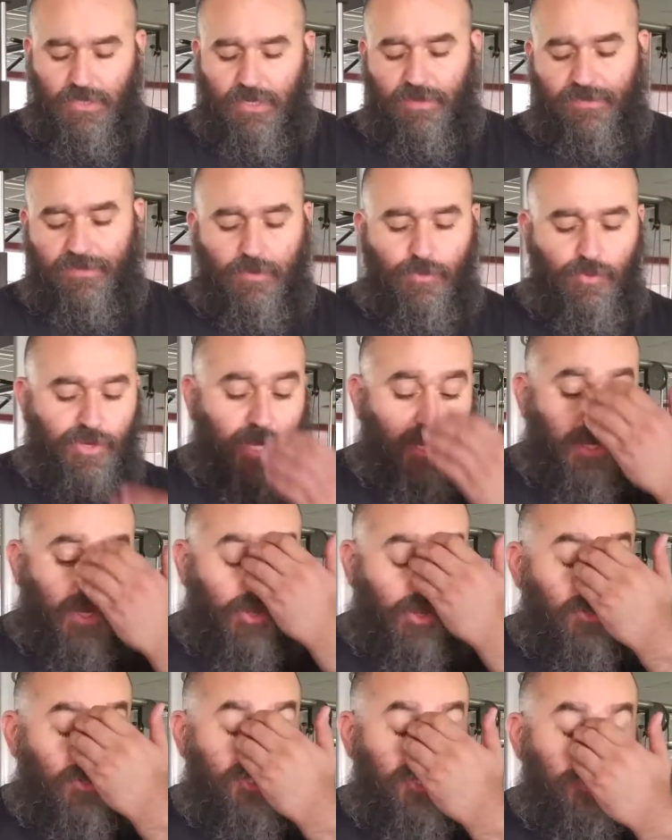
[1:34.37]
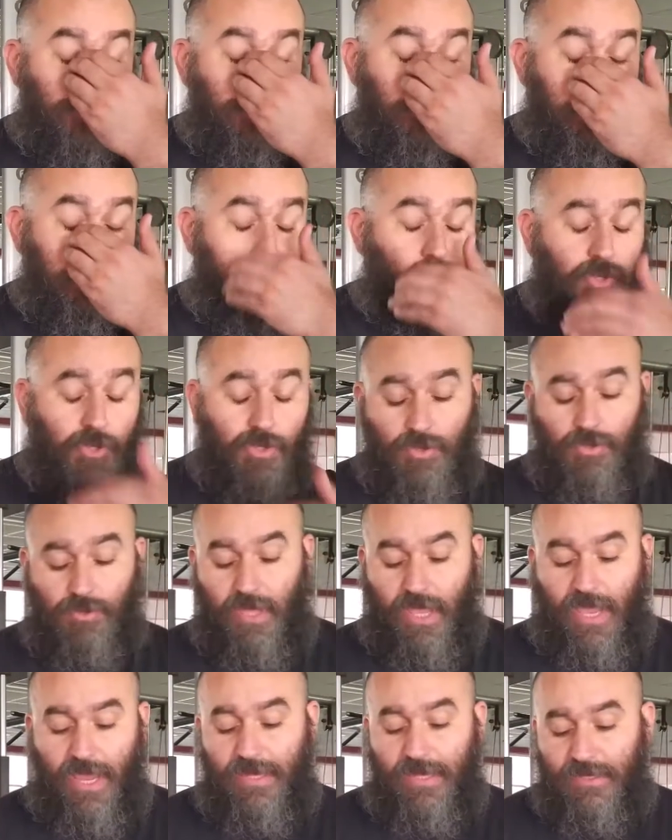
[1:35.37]
And then we're gonna go to
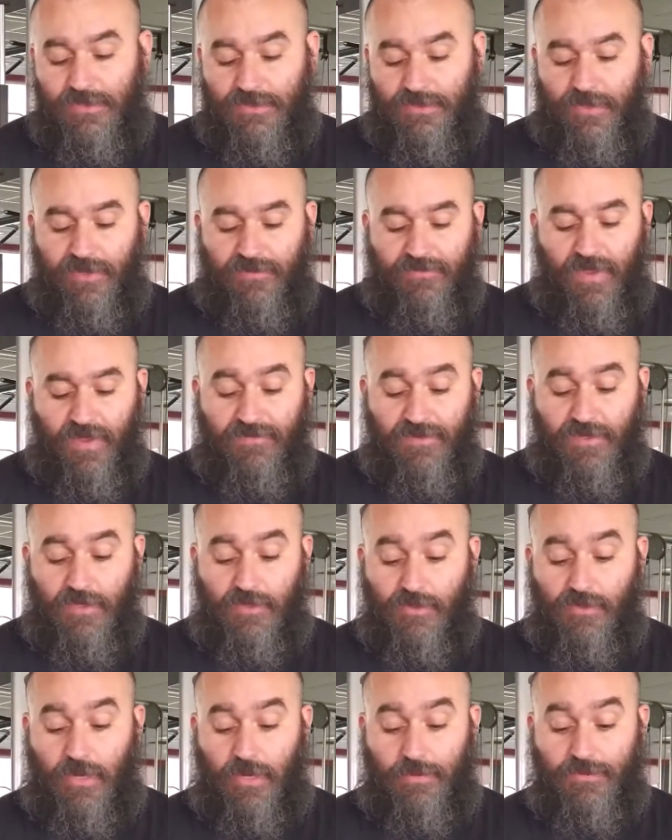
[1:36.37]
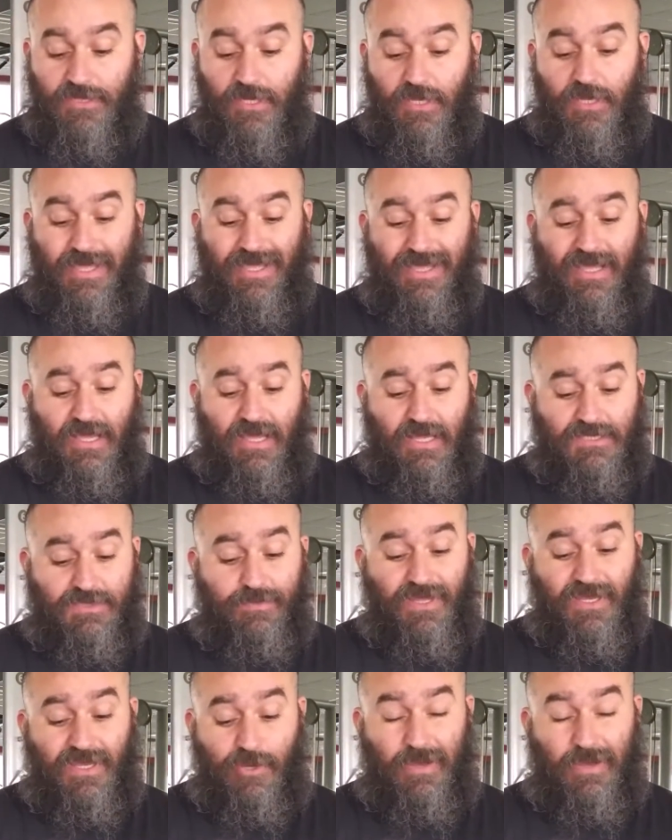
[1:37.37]
80 to 85 kilograms, as
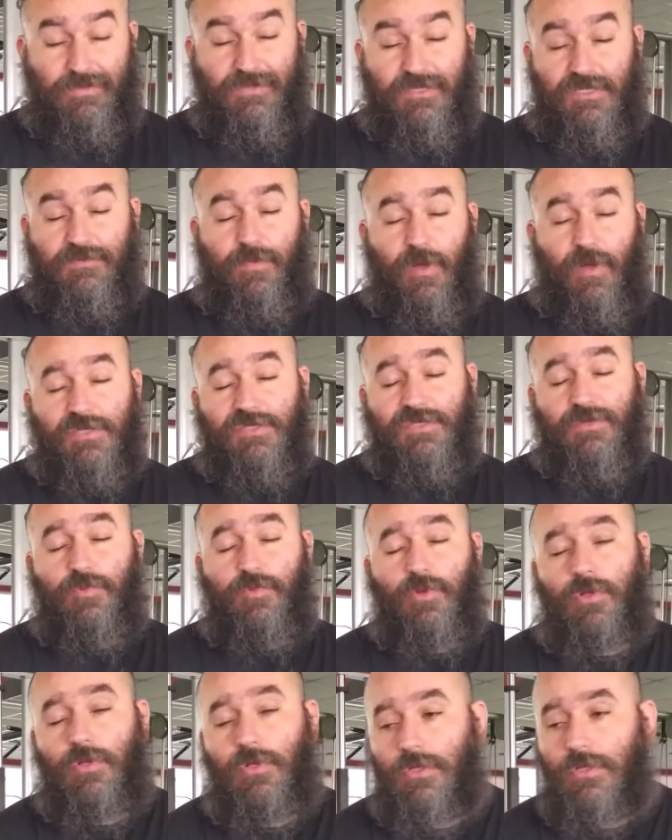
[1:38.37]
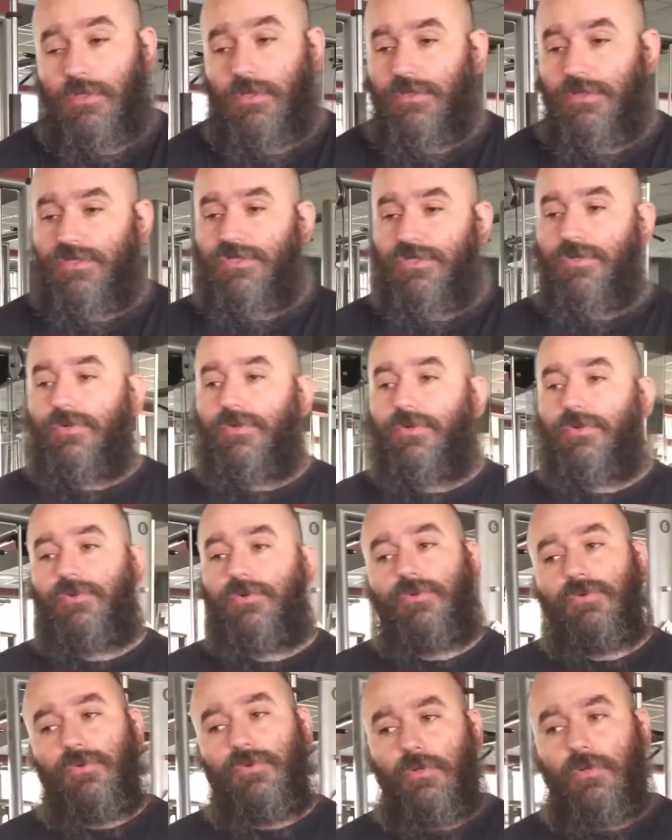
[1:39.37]
many reps as possible.
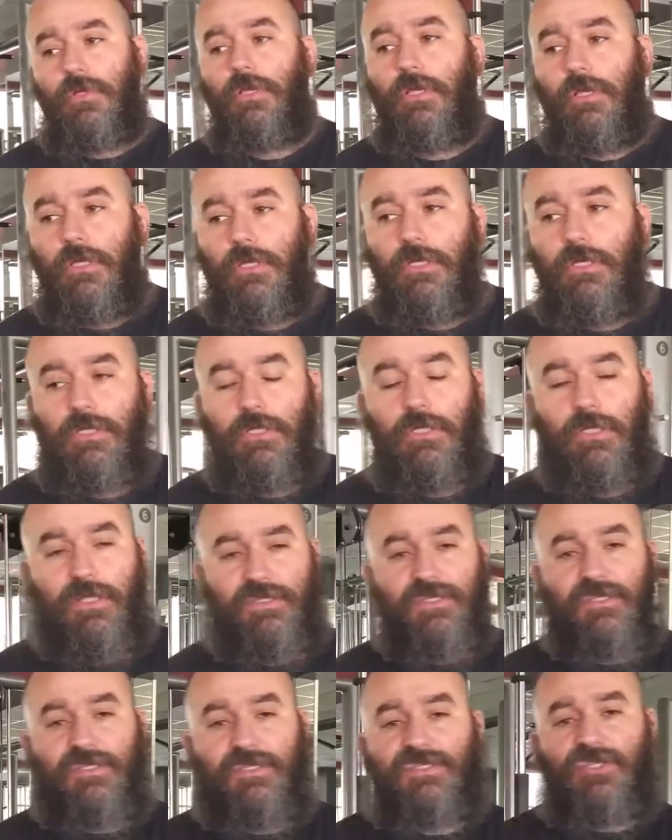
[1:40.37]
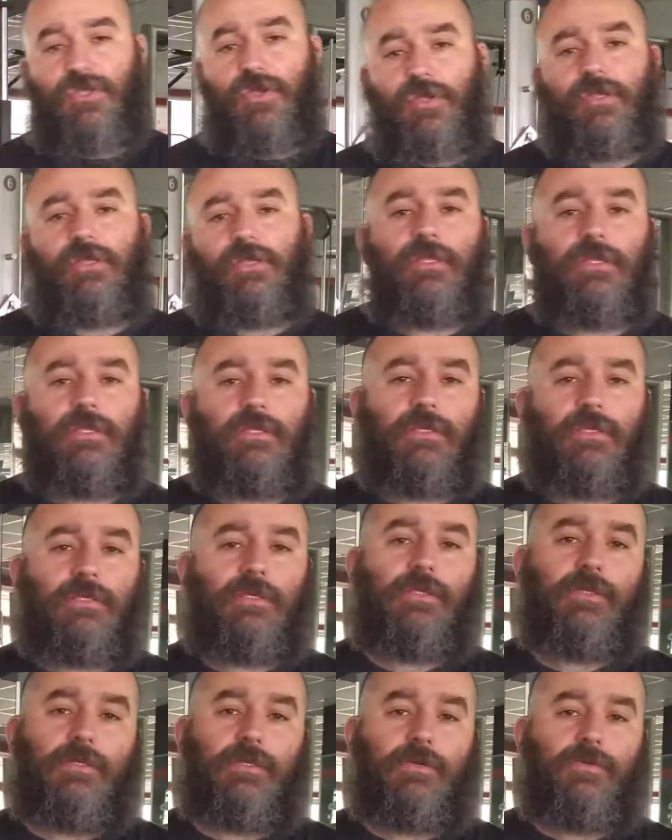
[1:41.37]
So let's get started.
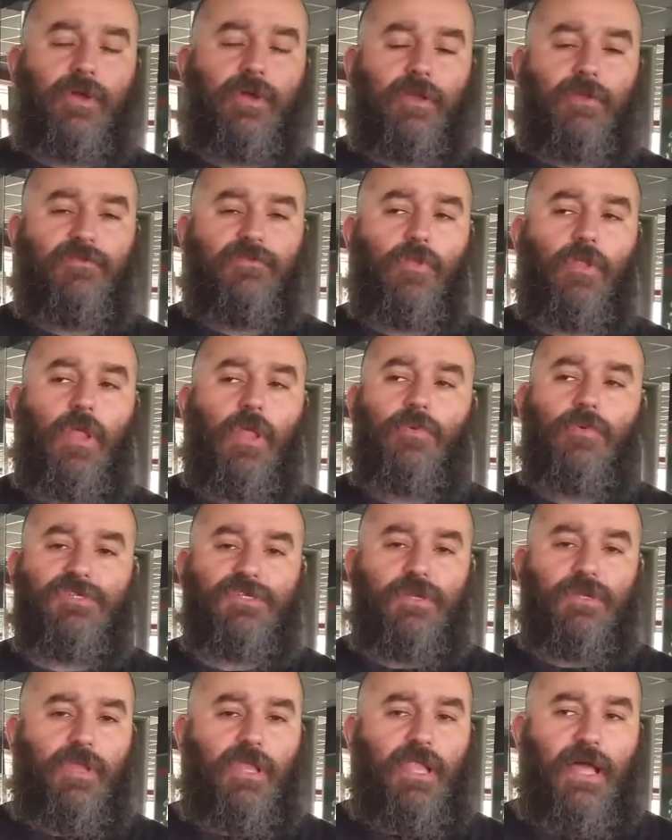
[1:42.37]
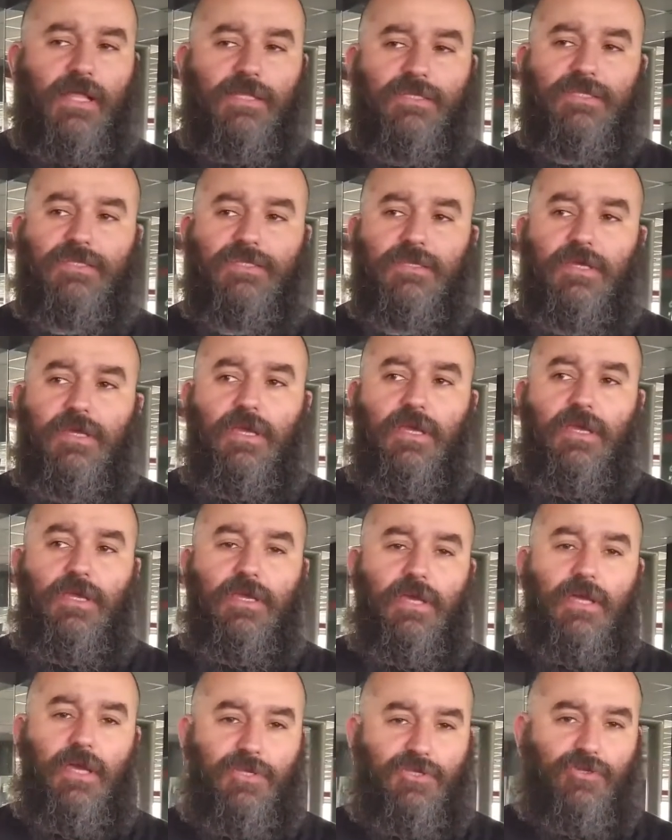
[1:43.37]
I'm gonna follow up with some lats
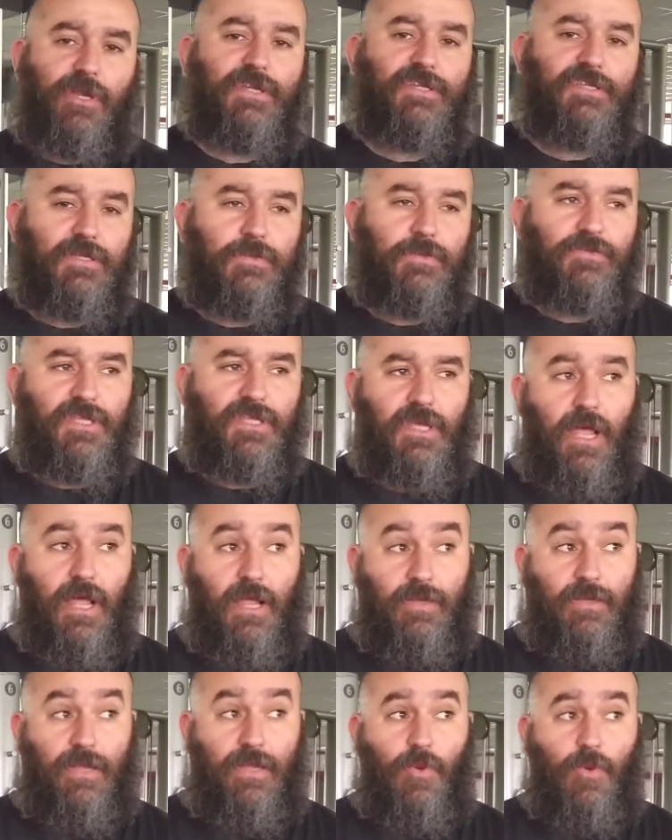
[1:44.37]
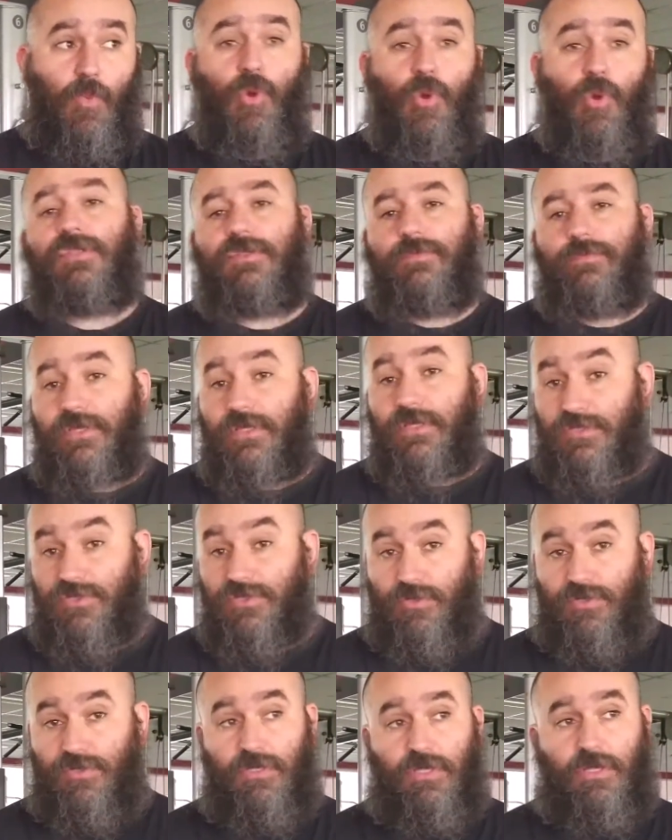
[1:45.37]
and triceps. I want it to be a
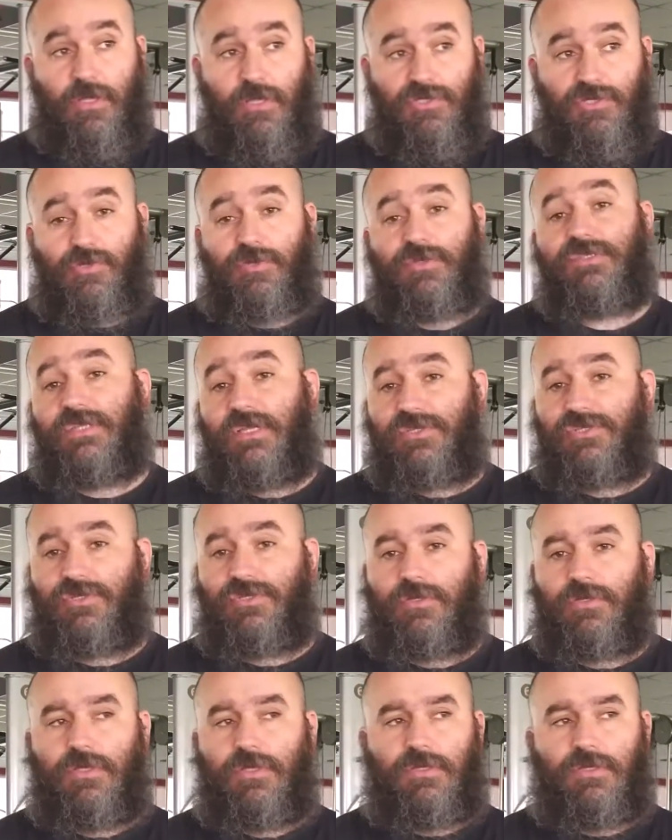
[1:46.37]
short session.